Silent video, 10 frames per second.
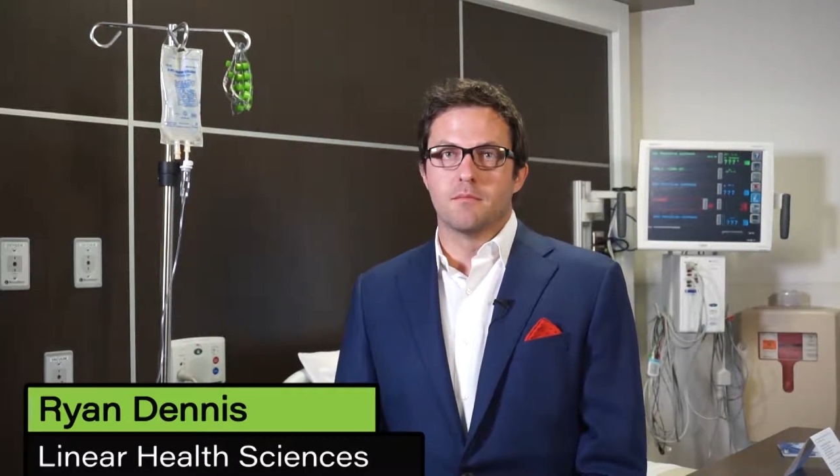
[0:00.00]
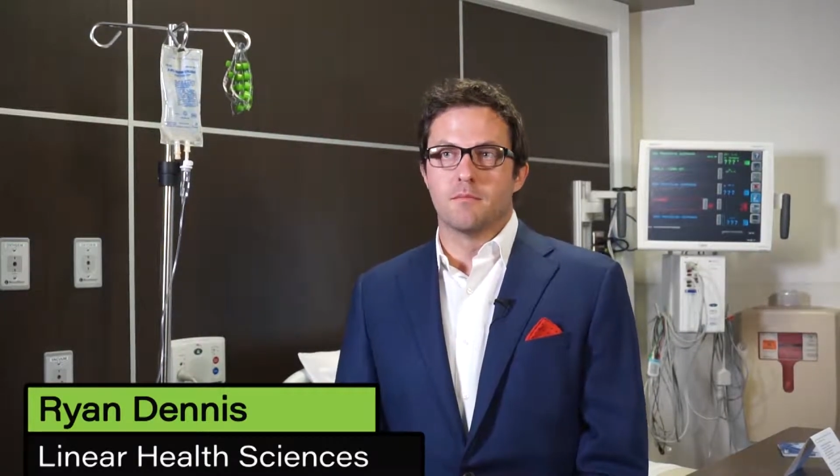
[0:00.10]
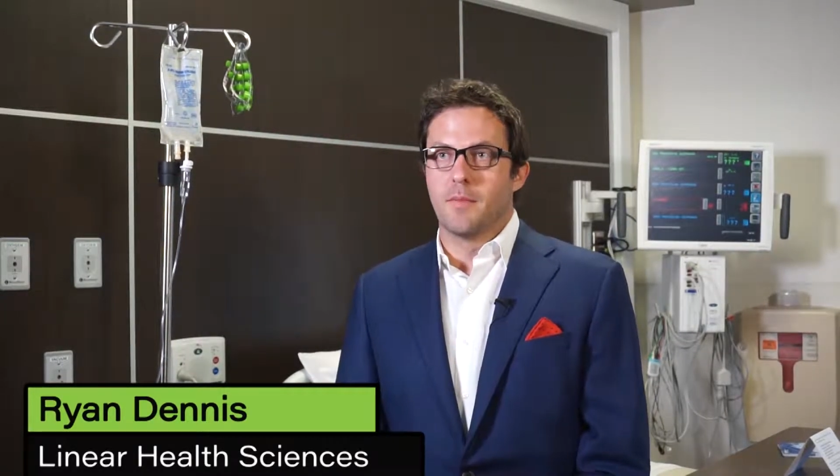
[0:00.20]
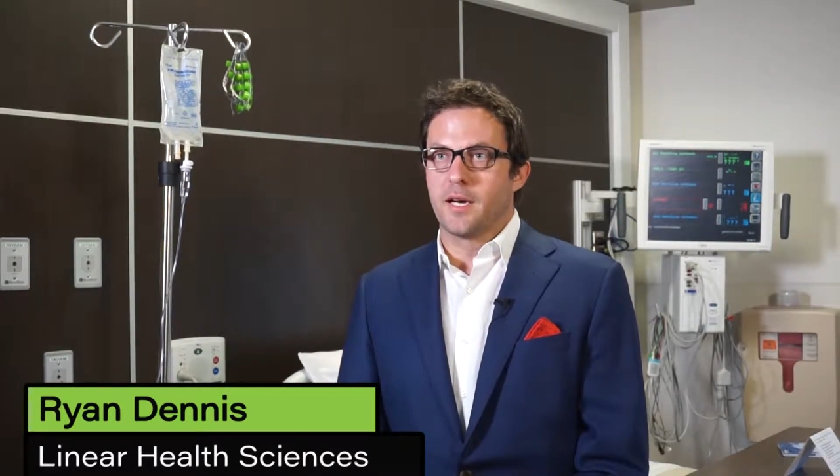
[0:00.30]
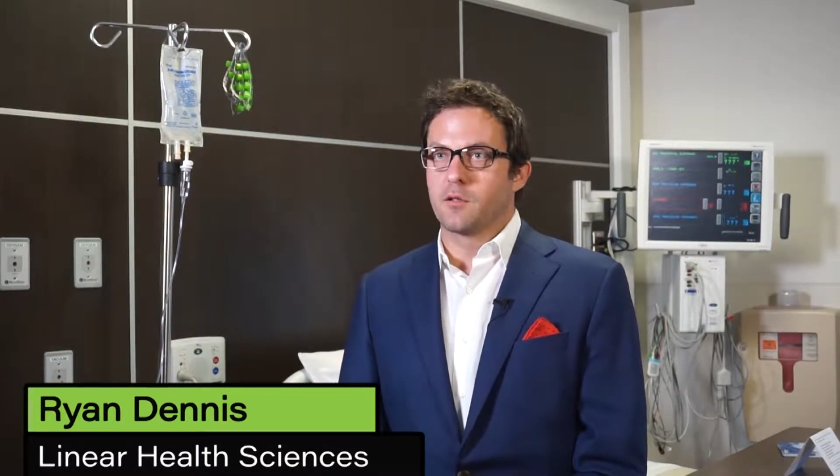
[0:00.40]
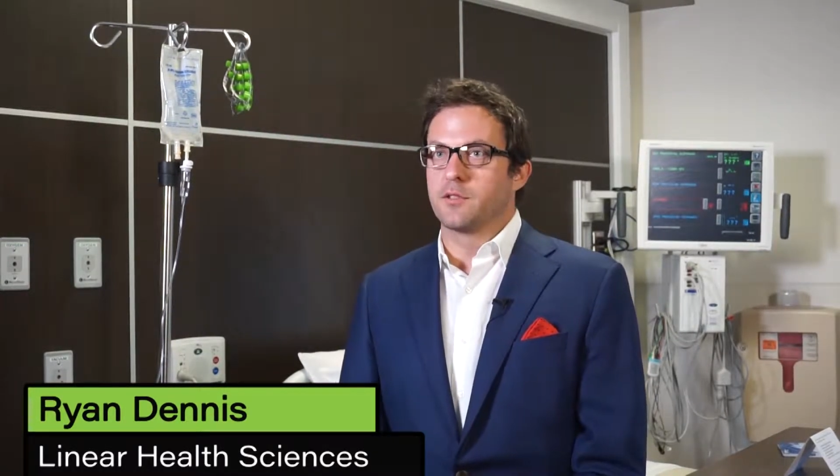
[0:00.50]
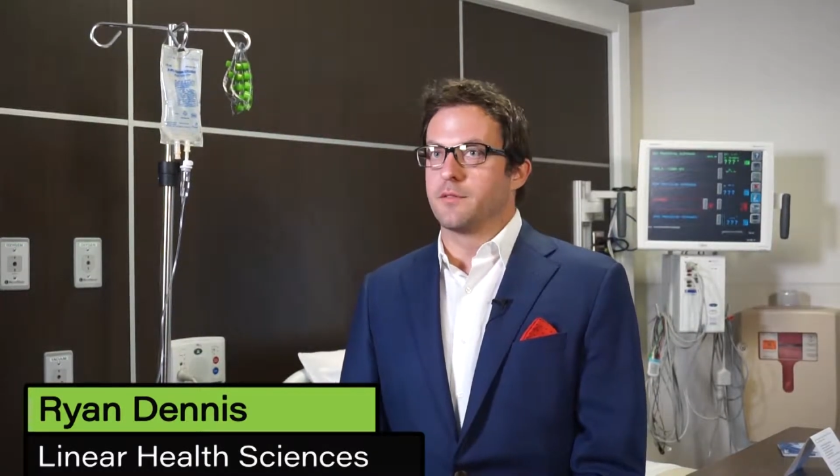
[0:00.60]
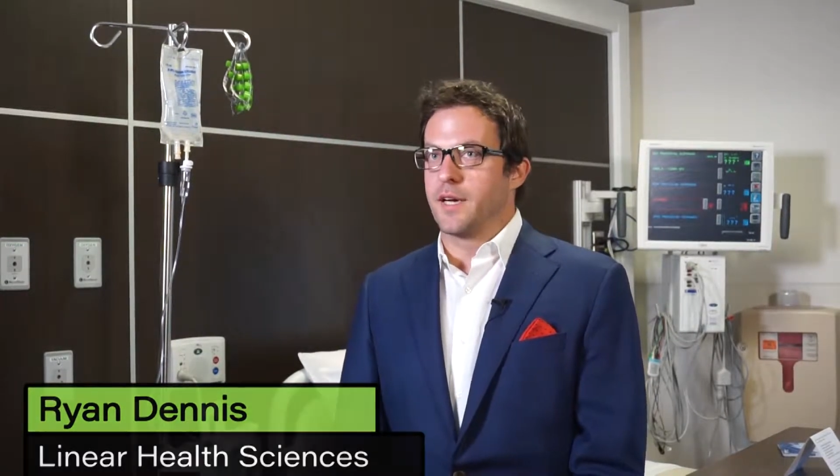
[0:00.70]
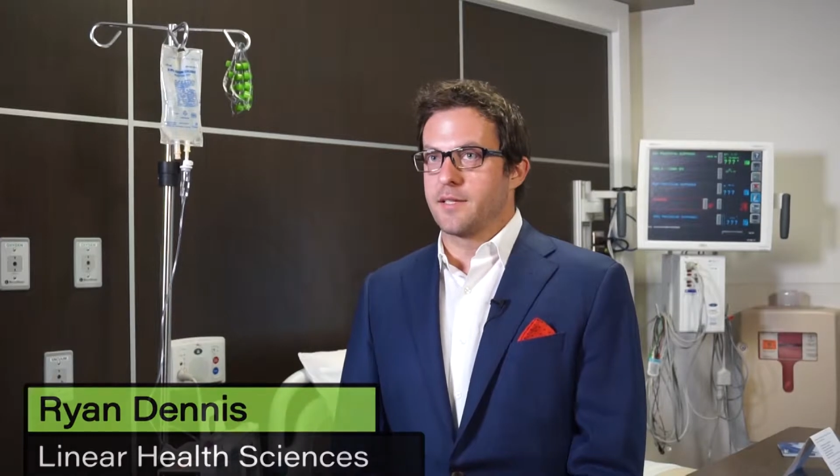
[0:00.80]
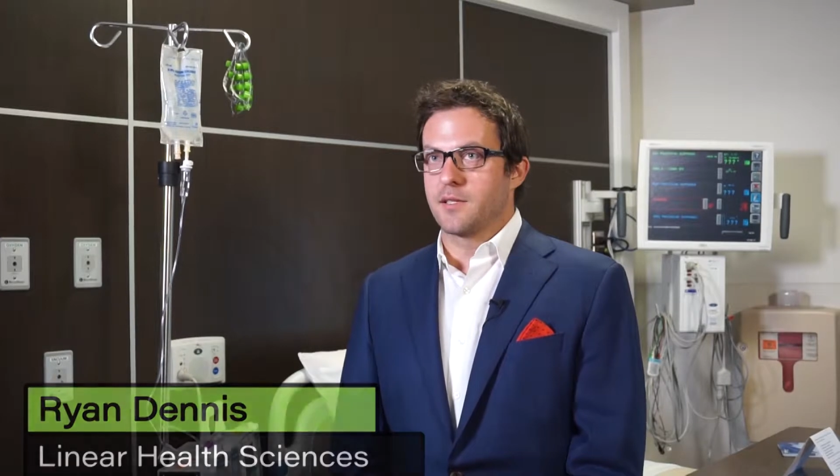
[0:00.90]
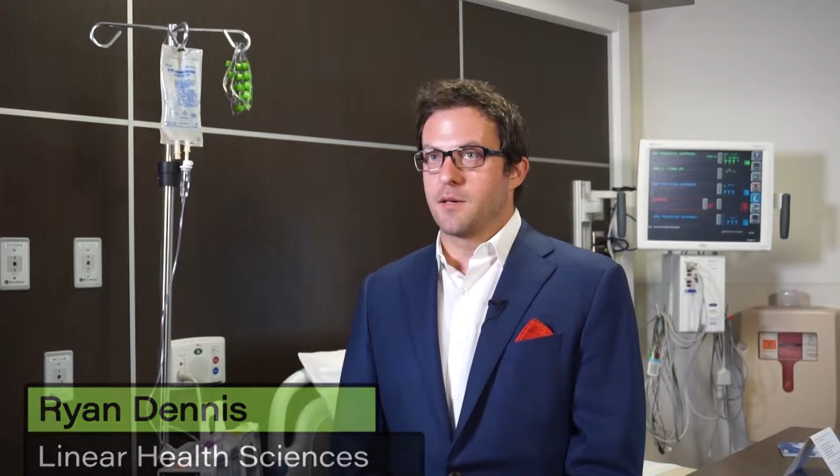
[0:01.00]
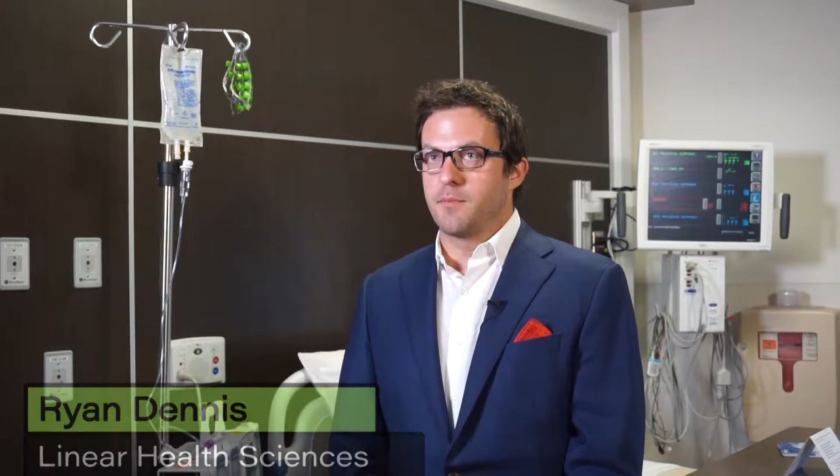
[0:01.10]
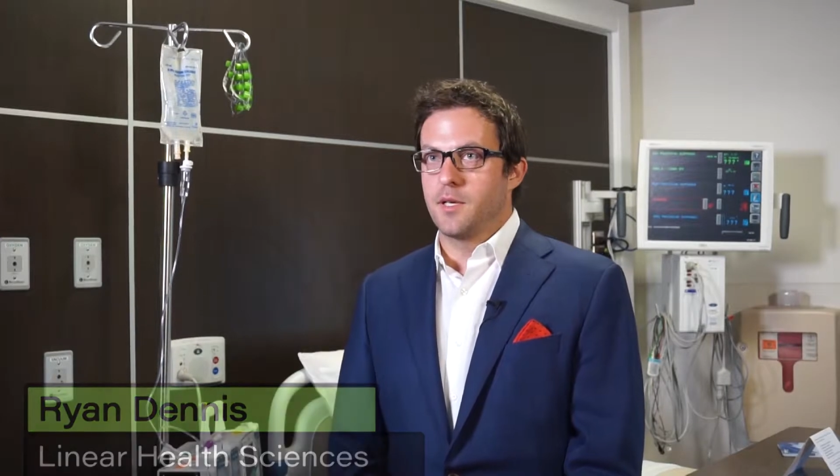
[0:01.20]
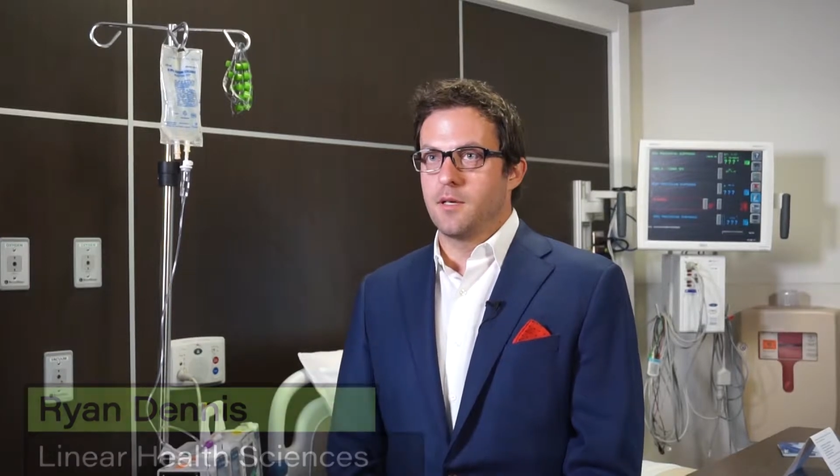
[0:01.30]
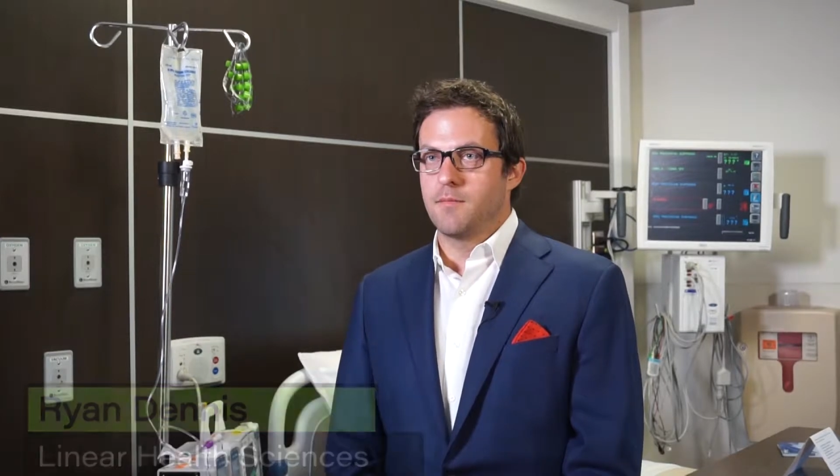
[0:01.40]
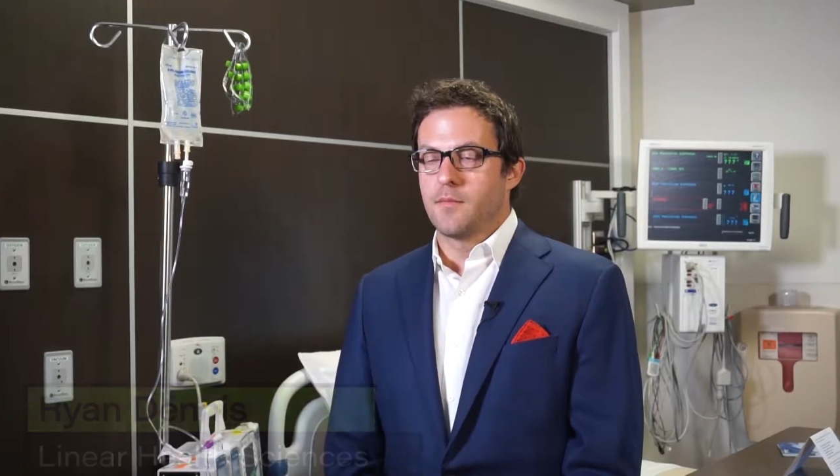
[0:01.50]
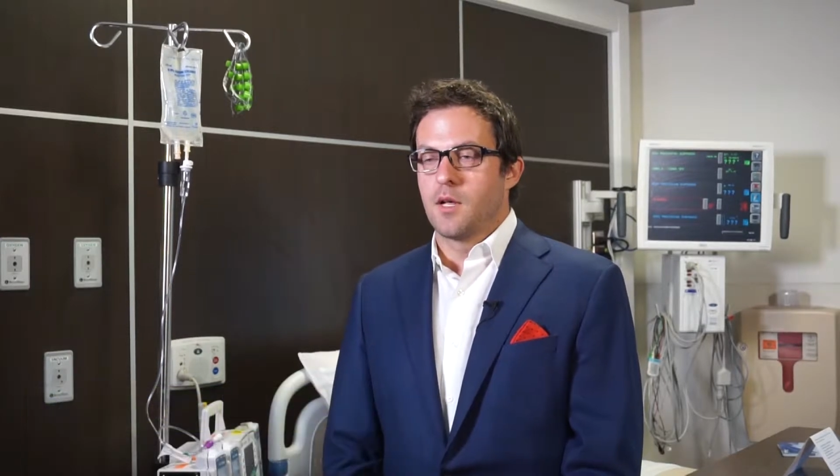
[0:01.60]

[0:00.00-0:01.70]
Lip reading: medical device company